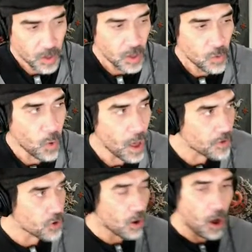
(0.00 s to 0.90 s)
while
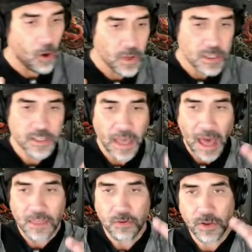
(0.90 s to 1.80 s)
you're always
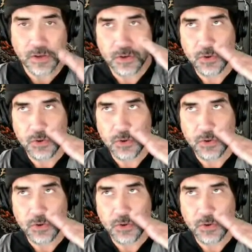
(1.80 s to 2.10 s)
gathering new